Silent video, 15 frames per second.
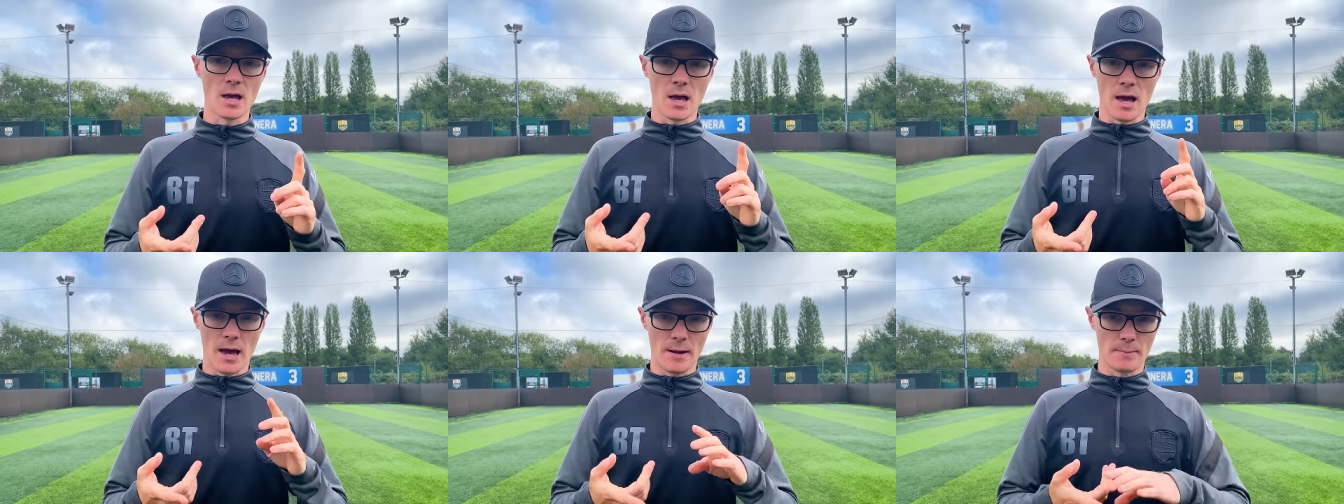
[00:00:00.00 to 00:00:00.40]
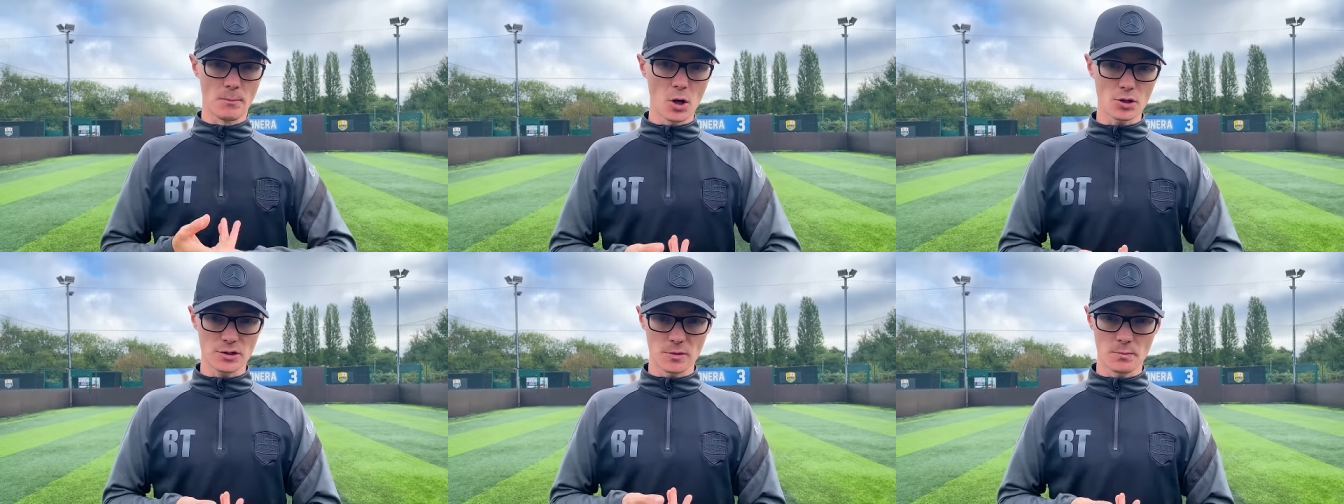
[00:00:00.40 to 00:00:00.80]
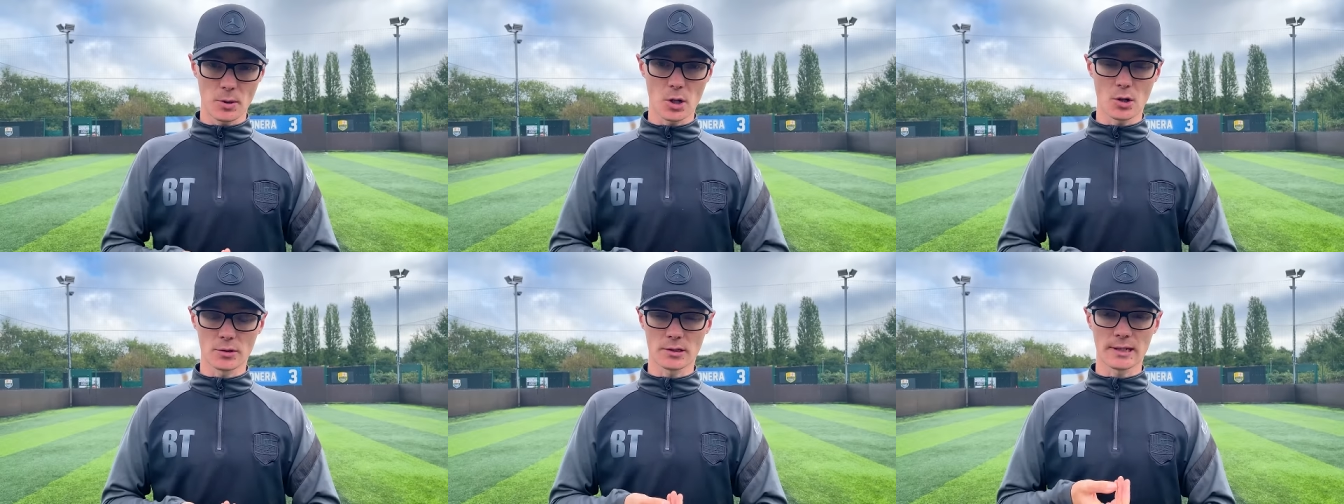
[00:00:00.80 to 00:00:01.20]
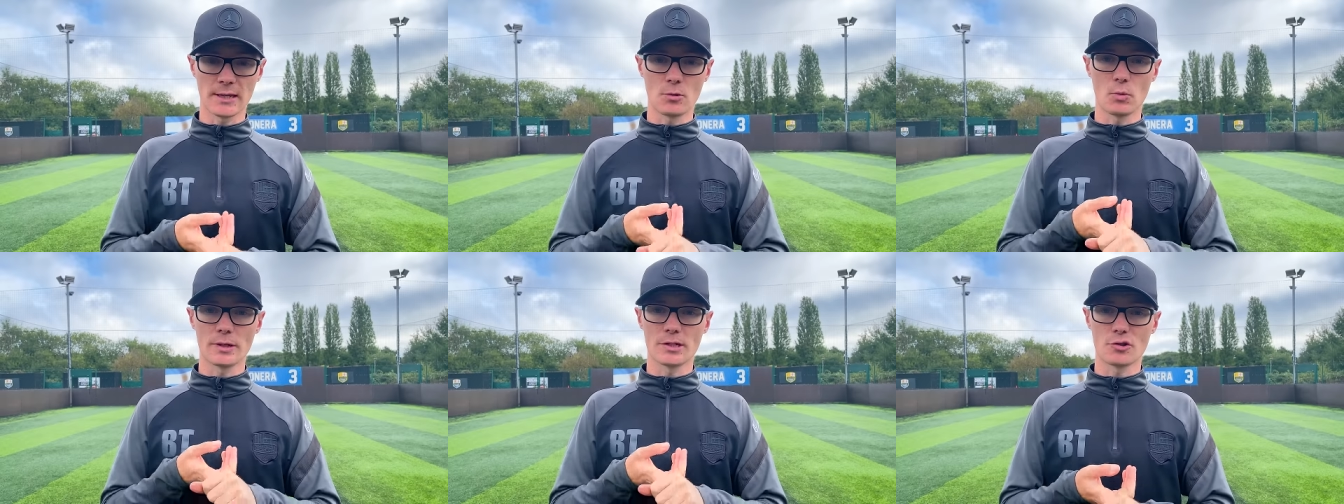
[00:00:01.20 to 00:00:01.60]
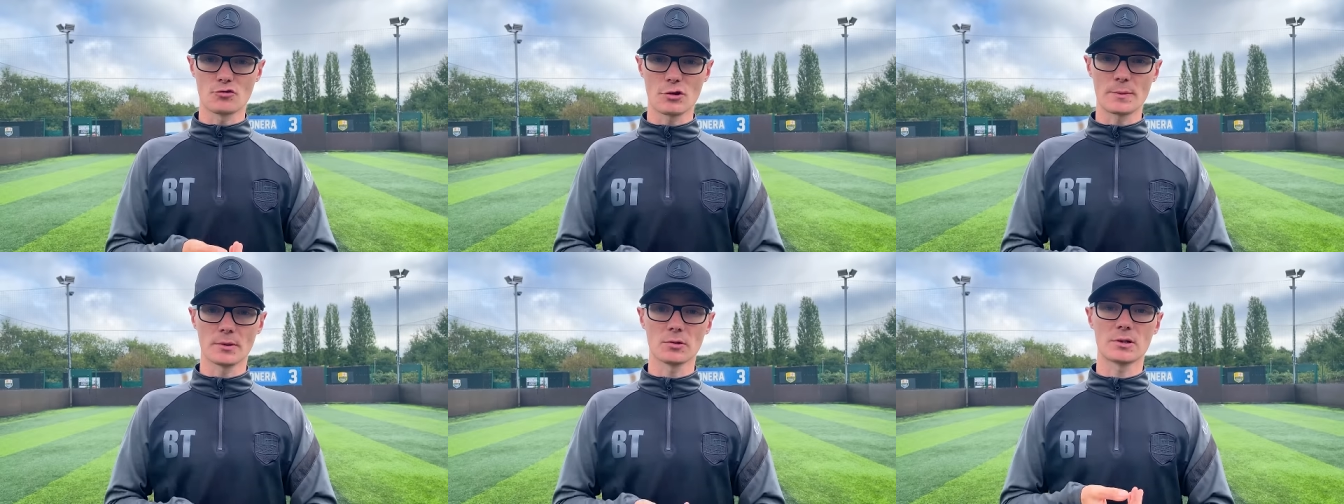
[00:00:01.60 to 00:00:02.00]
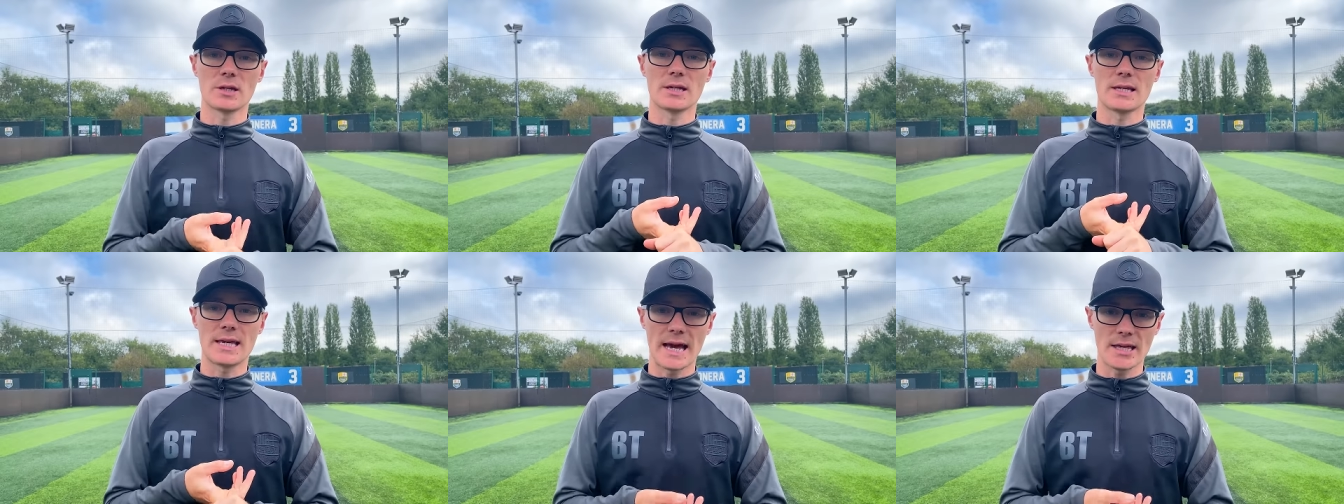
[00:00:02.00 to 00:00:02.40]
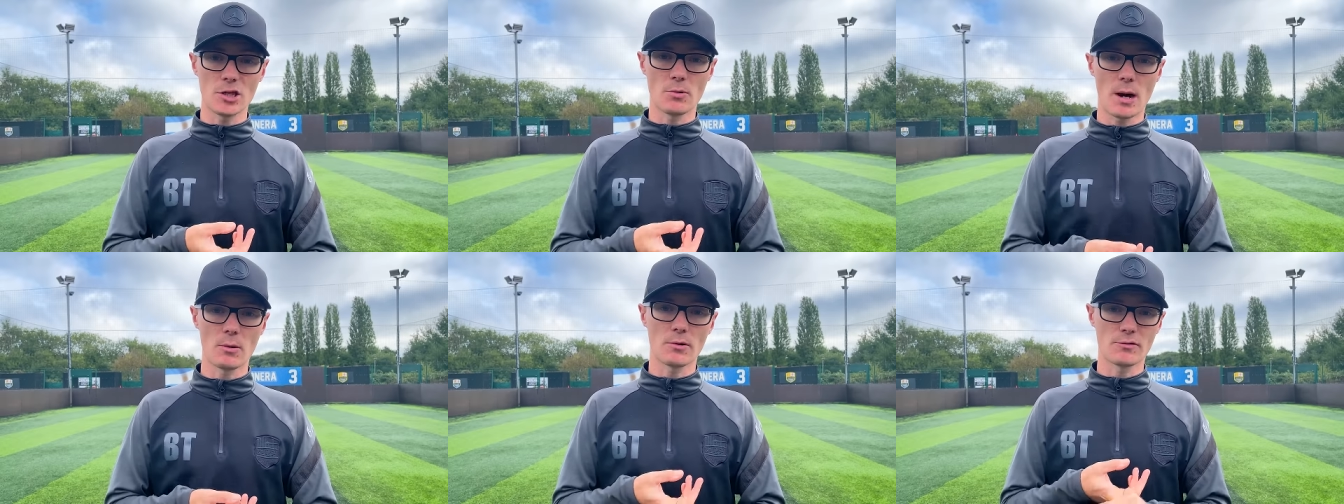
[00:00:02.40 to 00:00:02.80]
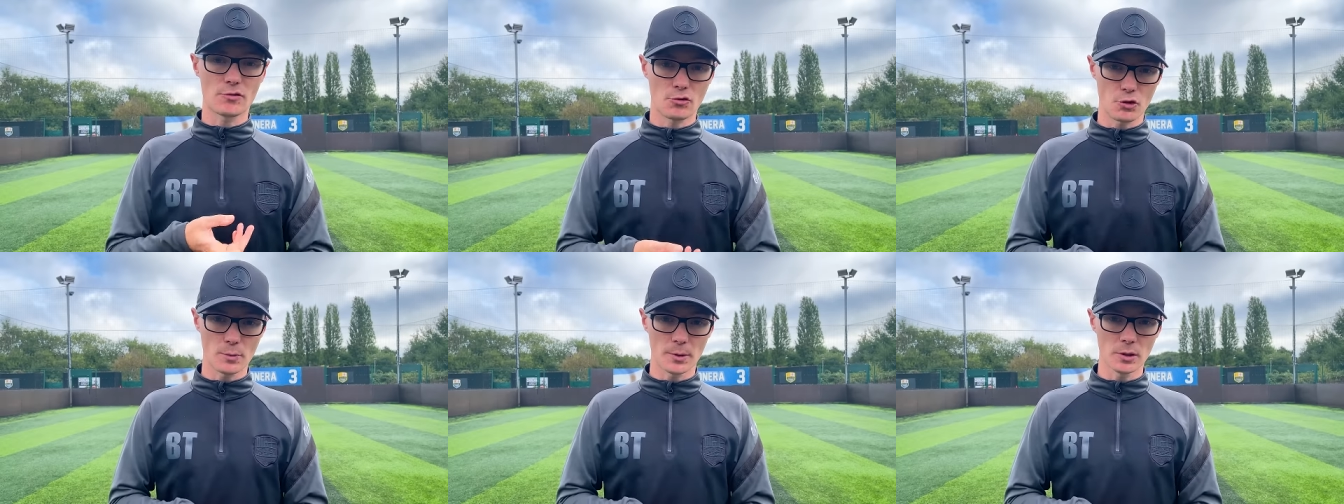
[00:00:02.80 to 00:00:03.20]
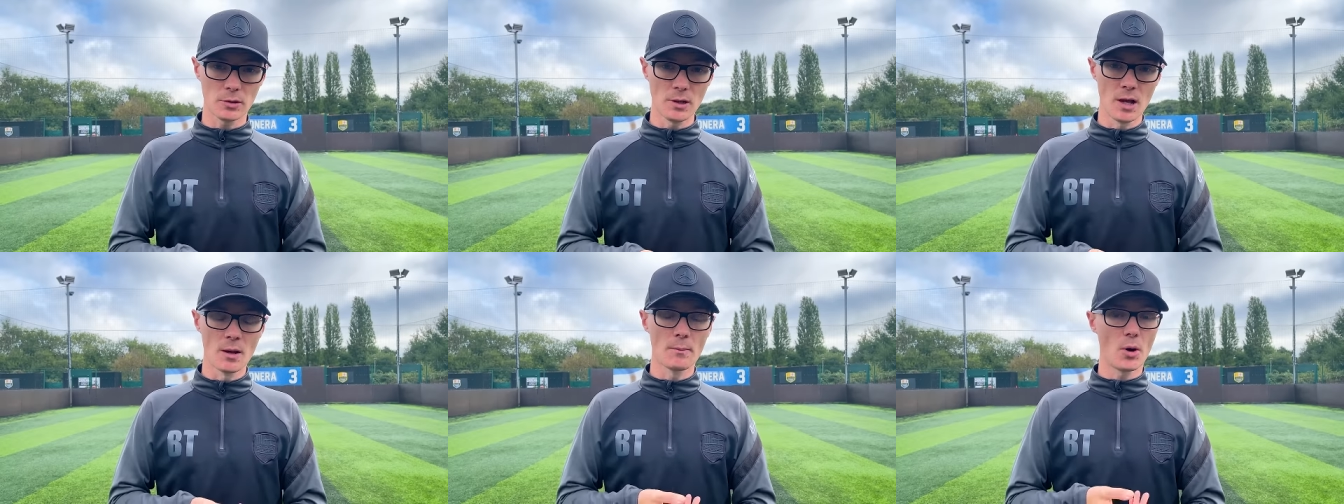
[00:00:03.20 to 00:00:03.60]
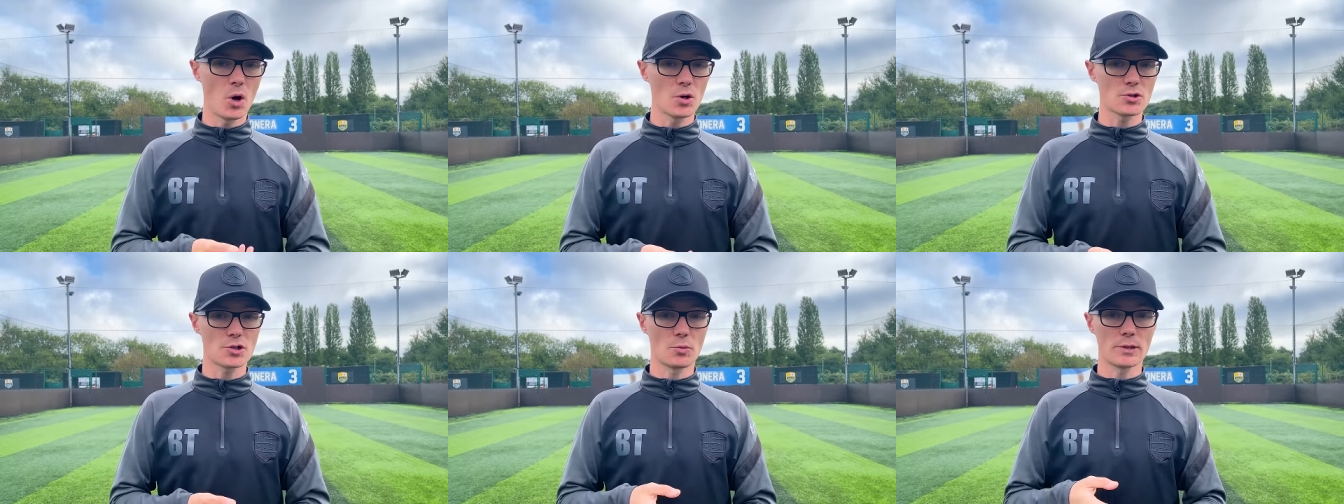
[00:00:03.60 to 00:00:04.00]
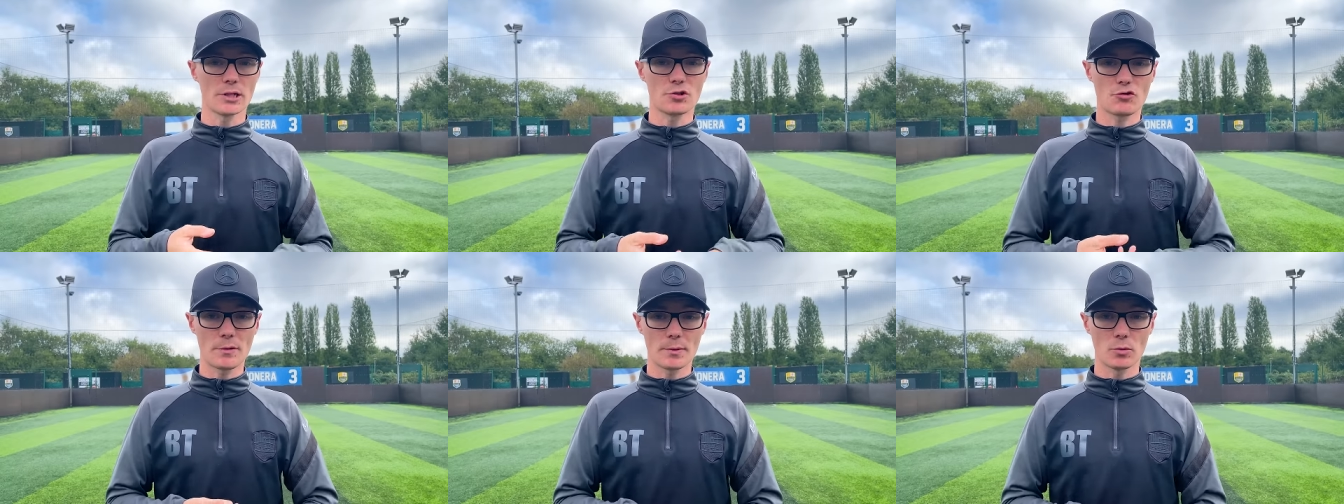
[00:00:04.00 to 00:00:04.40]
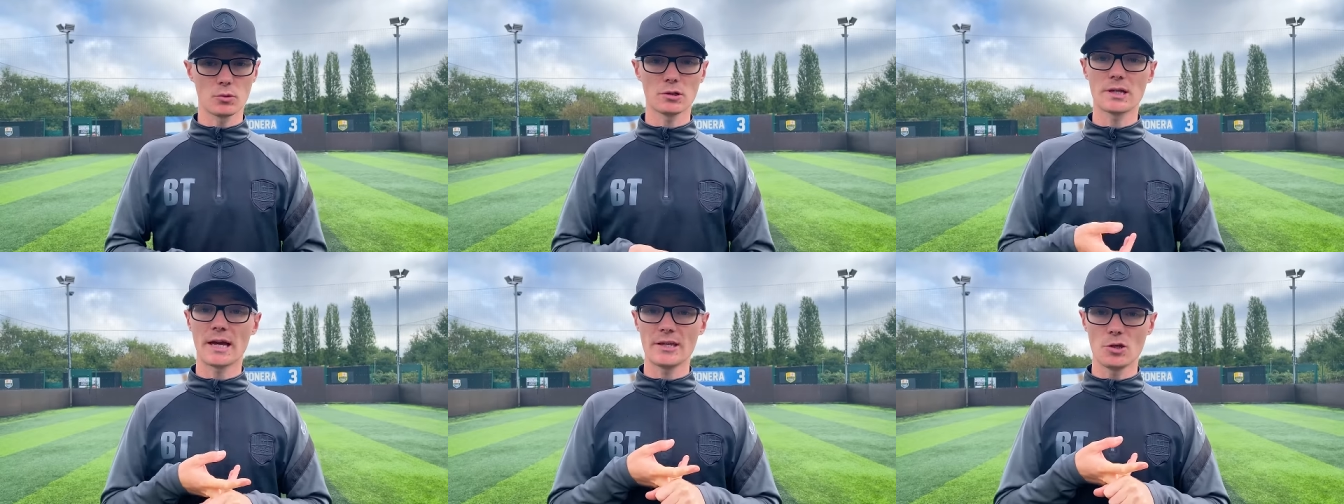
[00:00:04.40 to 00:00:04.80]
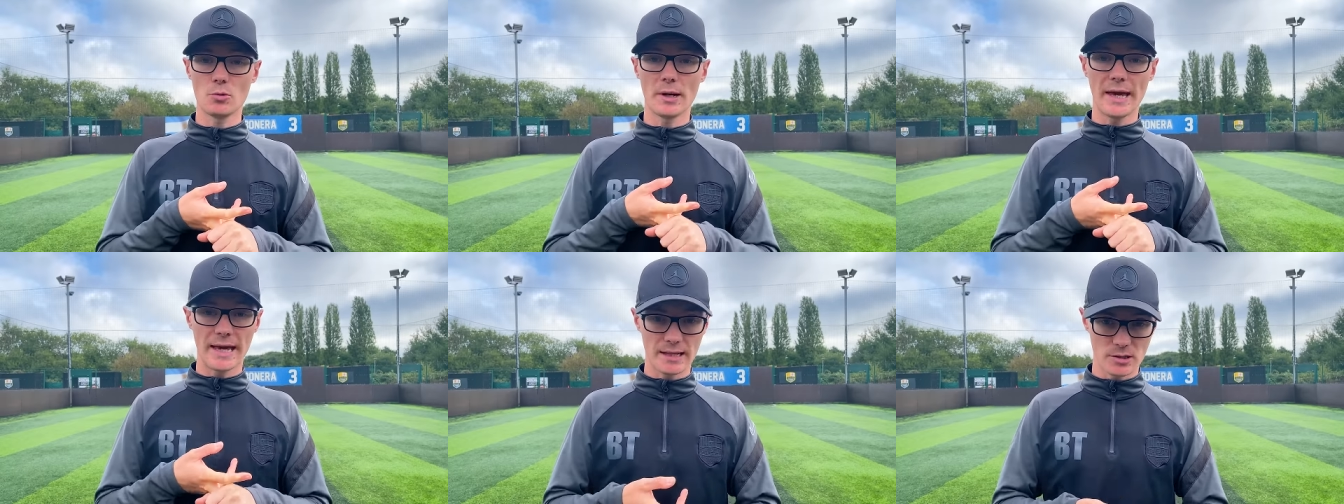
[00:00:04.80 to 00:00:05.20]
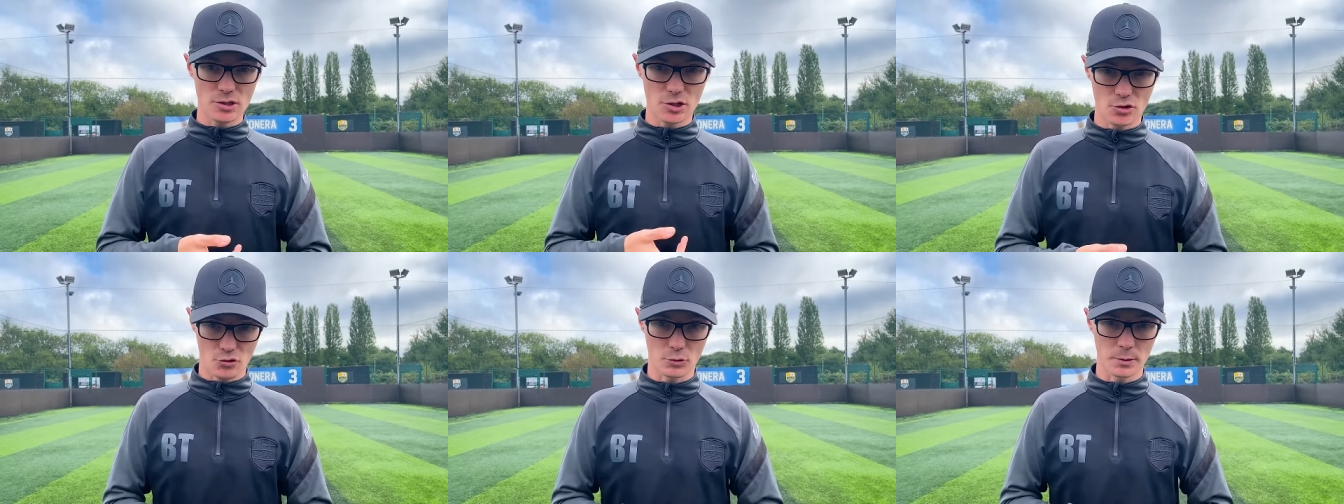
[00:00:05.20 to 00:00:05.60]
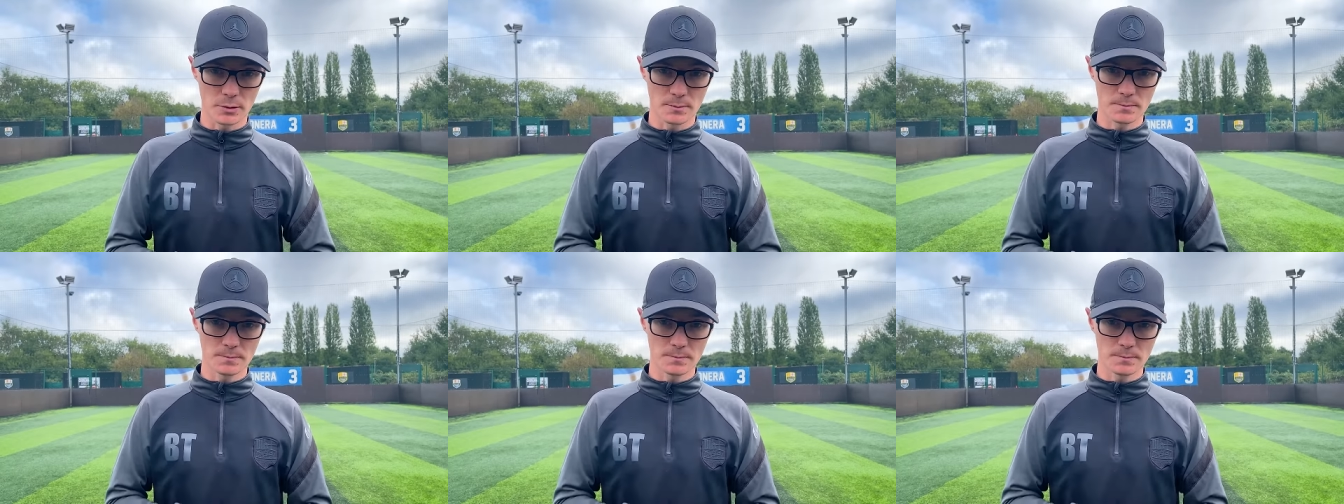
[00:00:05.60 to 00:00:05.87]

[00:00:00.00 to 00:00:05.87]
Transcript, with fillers: and most importantly, when a dribble can get you out of trouble, but also when a dribble will get you into trouble.